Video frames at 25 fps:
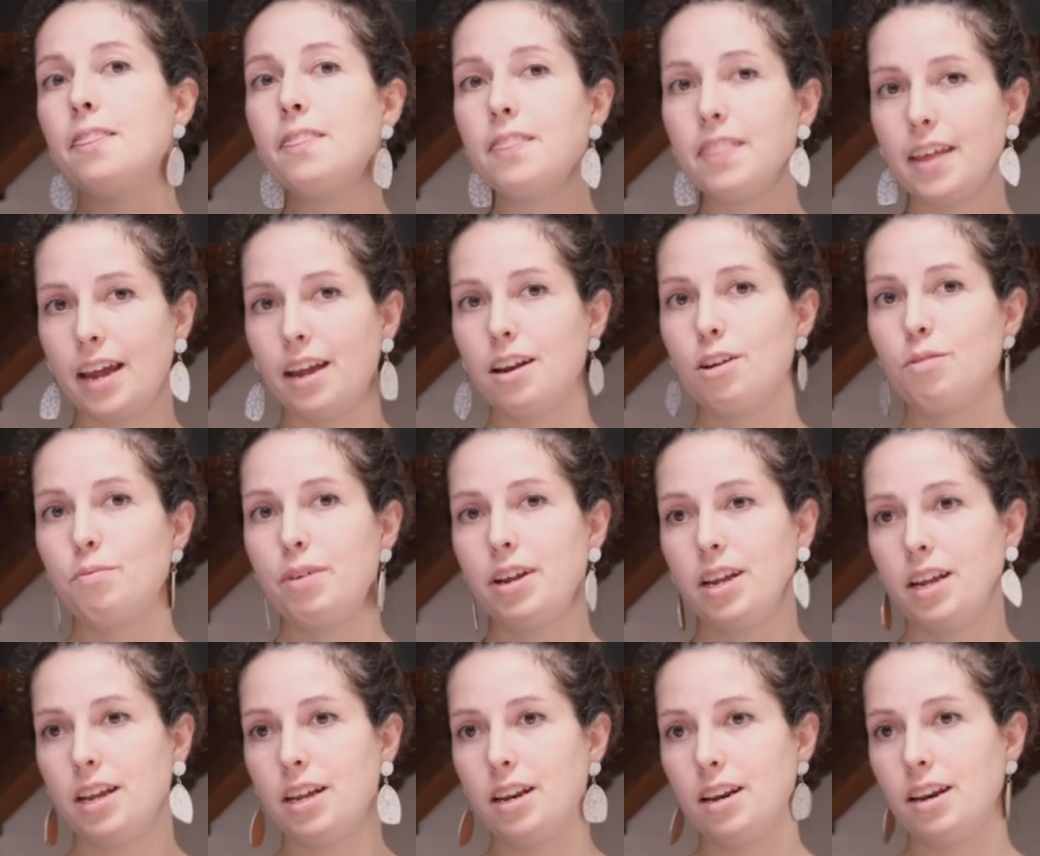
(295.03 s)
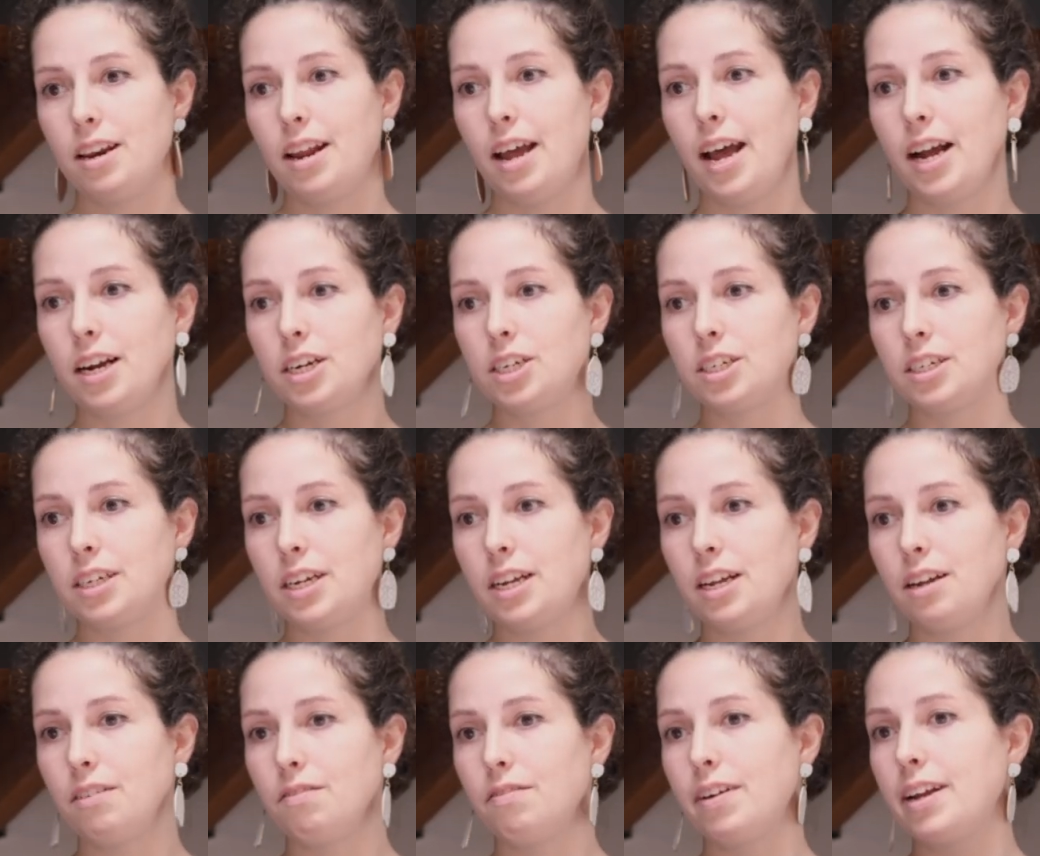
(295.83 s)
And then we can
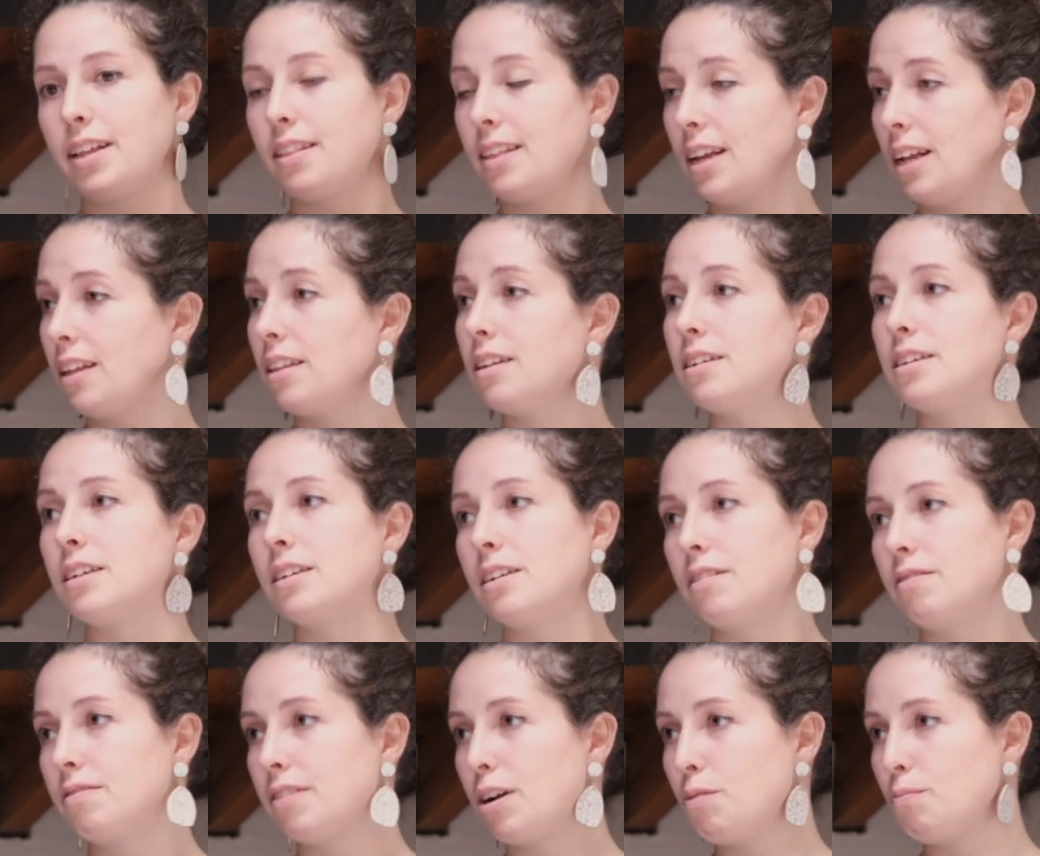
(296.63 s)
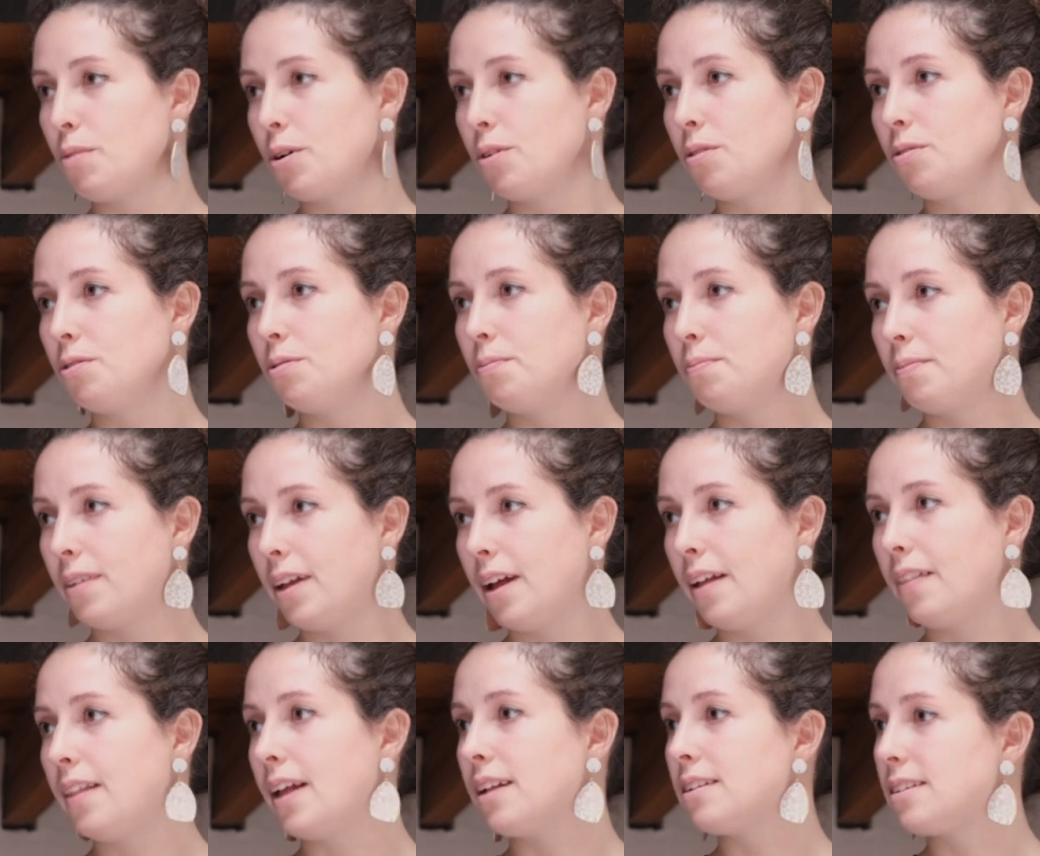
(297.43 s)
actually rethink the delivery
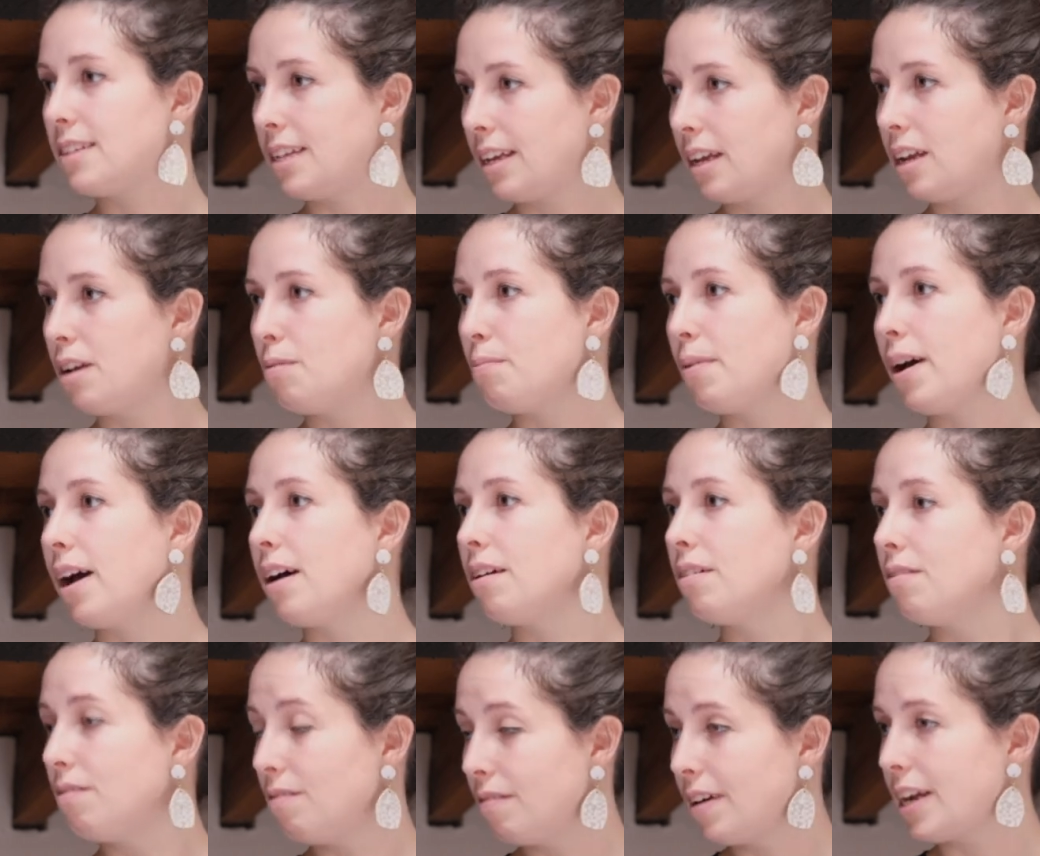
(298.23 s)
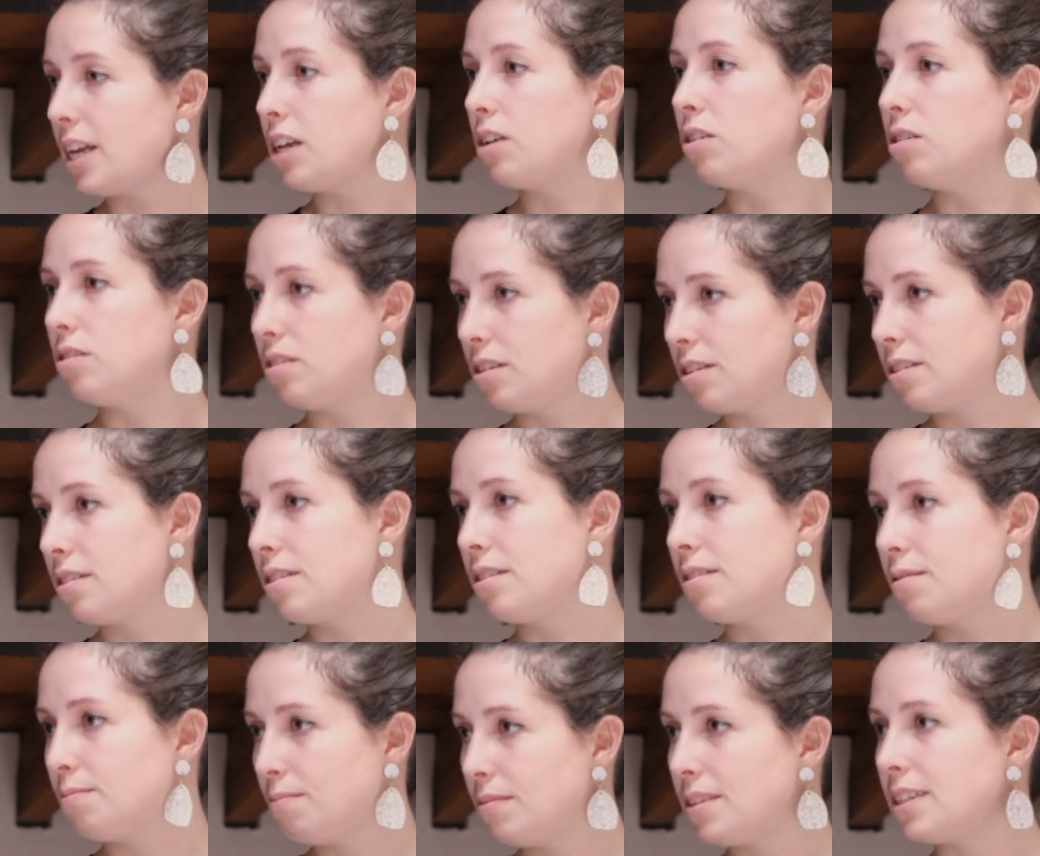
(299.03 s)
model, and that's thinking about
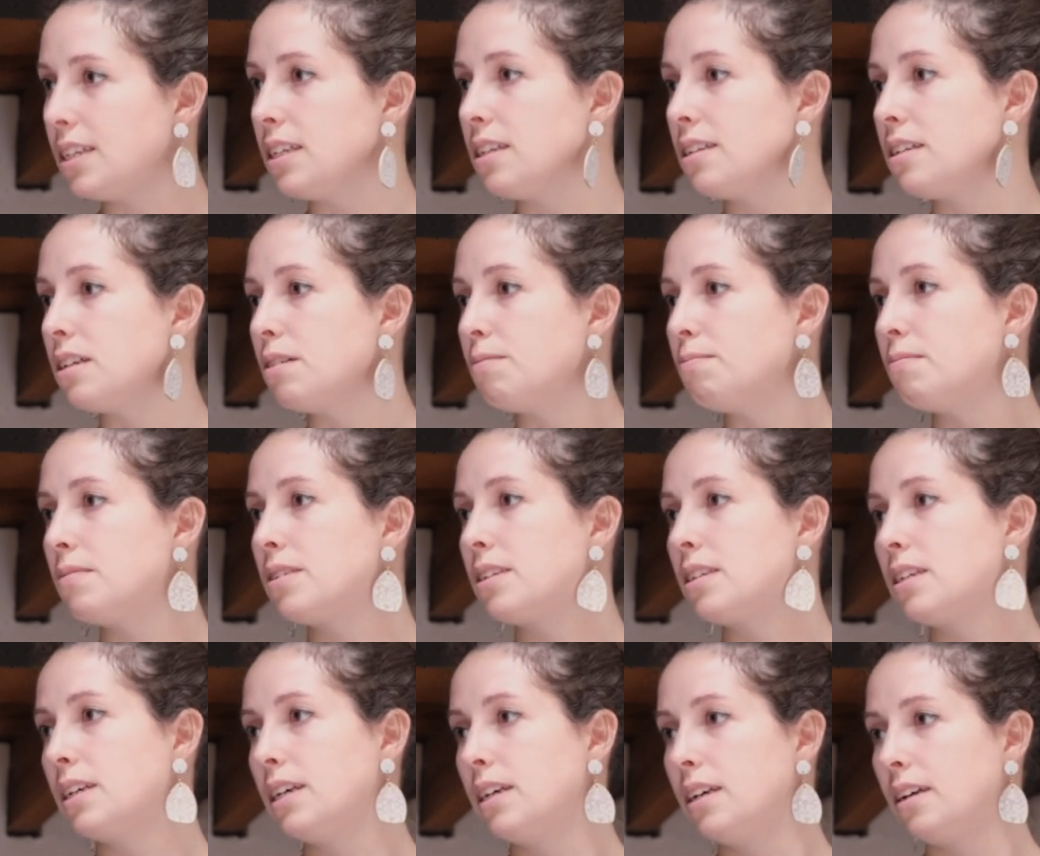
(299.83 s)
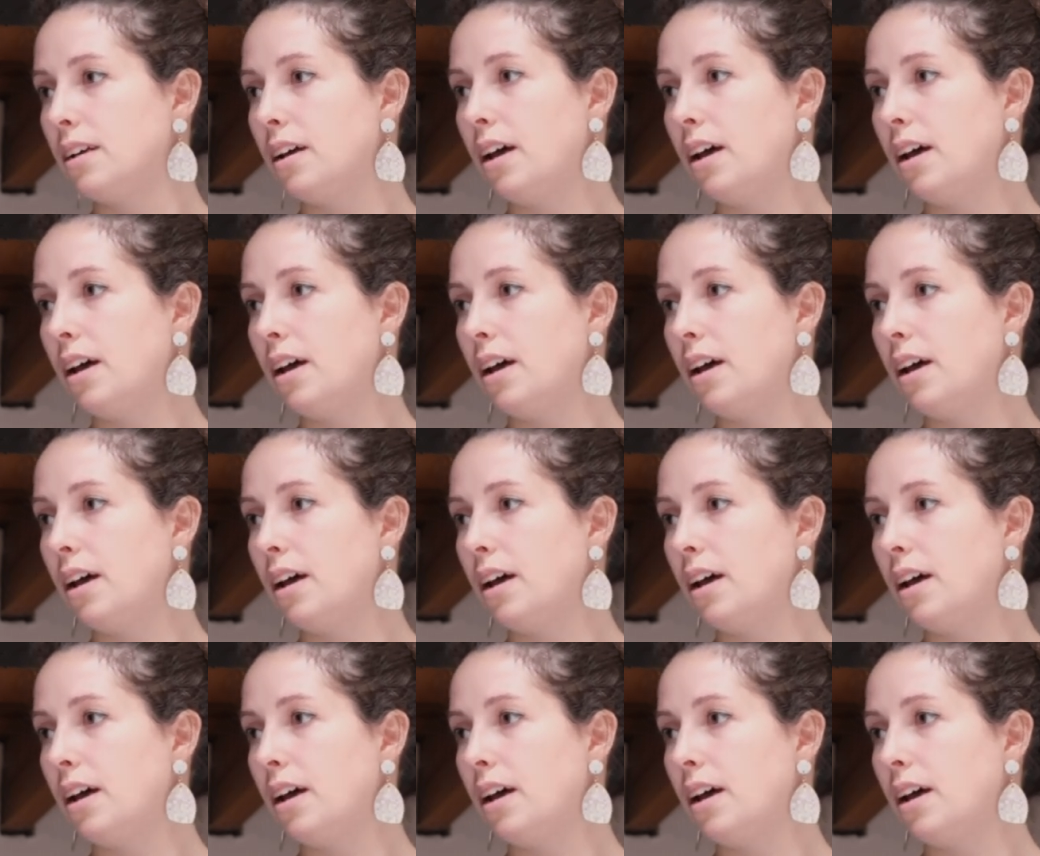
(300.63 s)
reuse systems.